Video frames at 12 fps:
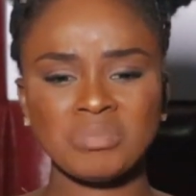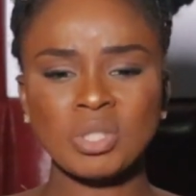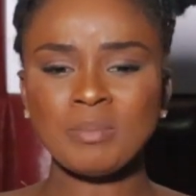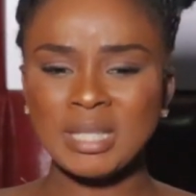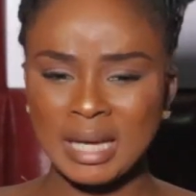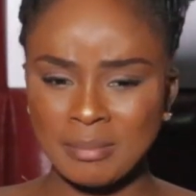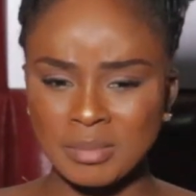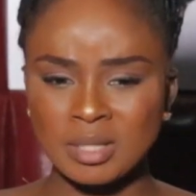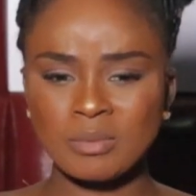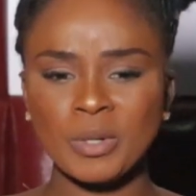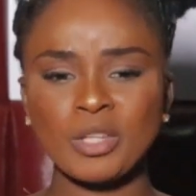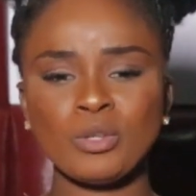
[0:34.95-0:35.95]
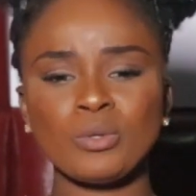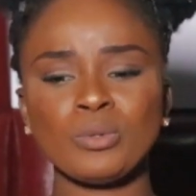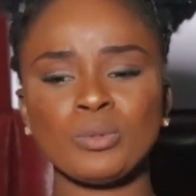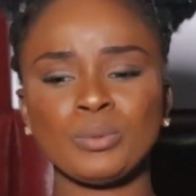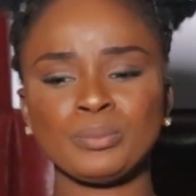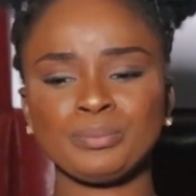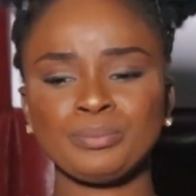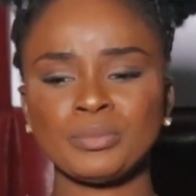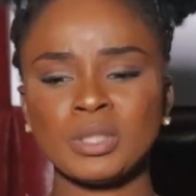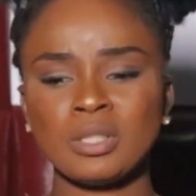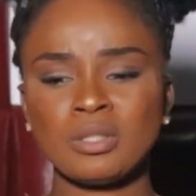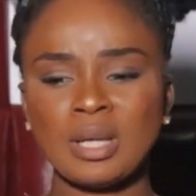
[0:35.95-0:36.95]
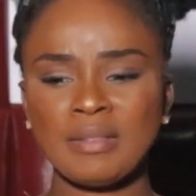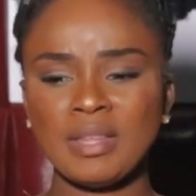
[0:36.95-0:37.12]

sometimes so